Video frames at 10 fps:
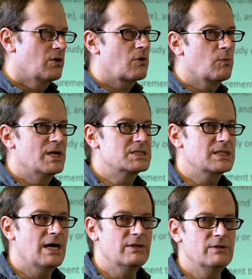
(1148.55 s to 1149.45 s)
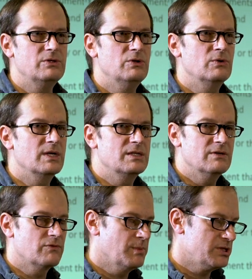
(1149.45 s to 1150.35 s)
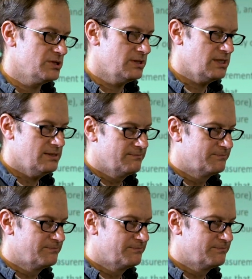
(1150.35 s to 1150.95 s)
or when it's cloudy, you don't get the information you need.